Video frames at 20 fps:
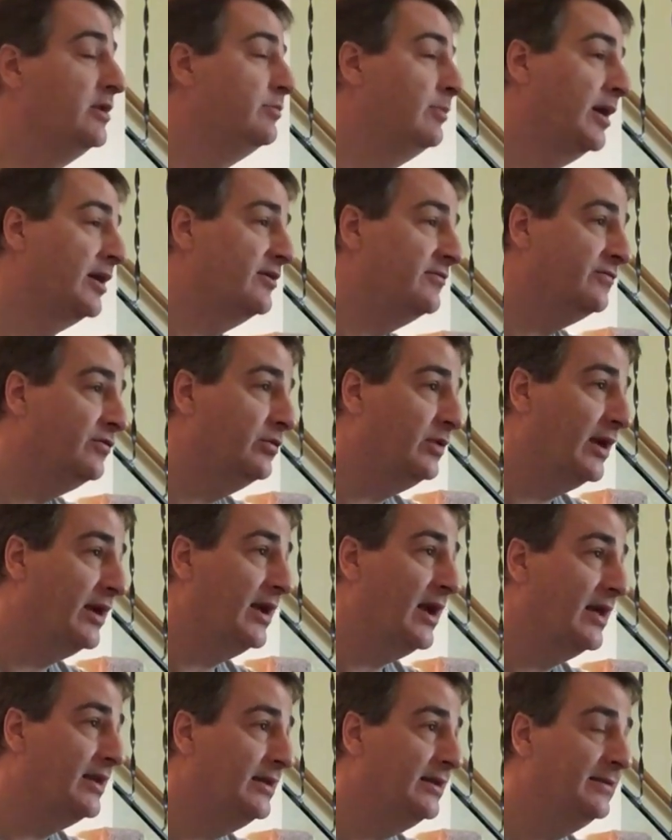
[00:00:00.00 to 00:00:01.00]
new microphone I
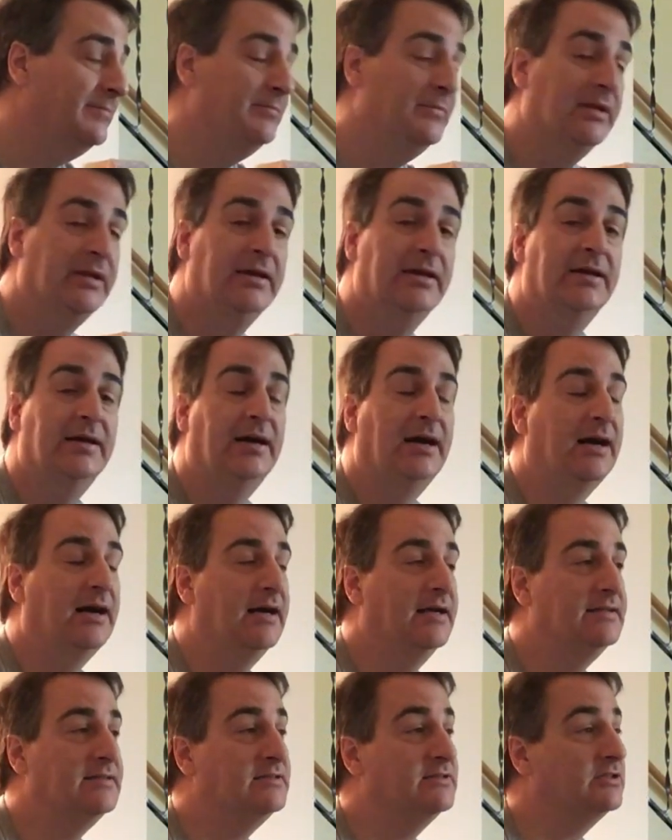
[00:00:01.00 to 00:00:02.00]
got in.
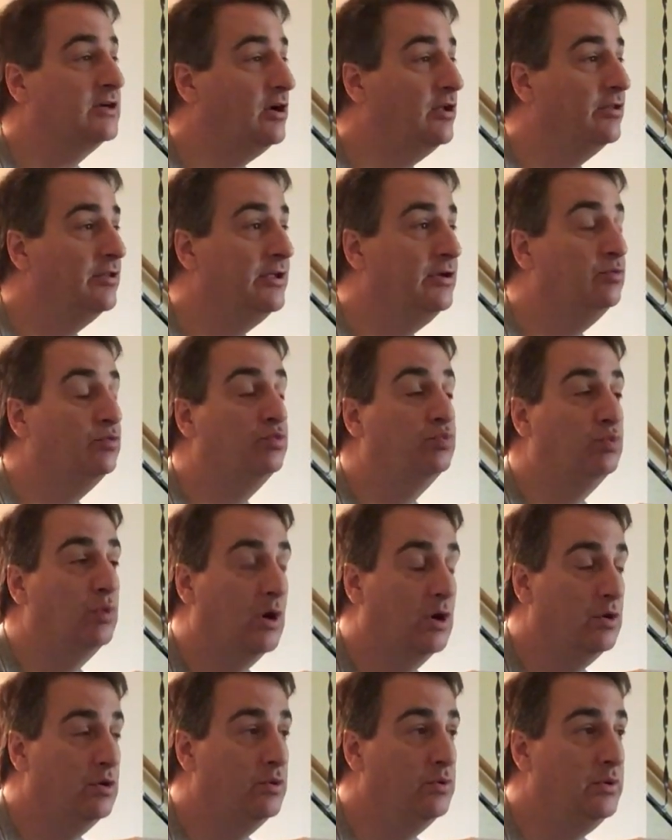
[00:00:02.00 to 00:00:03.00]
This is called the
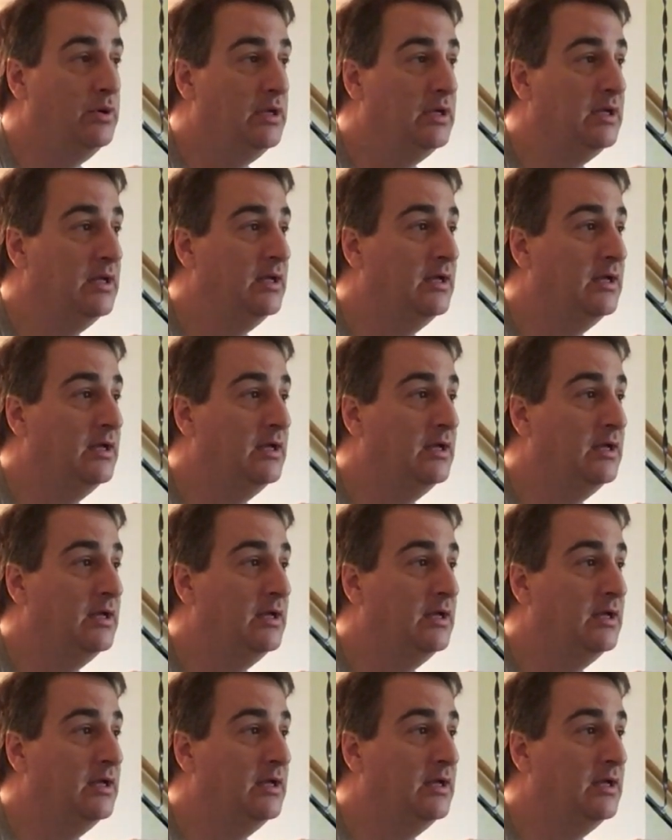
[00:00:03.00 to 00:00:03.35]
Rode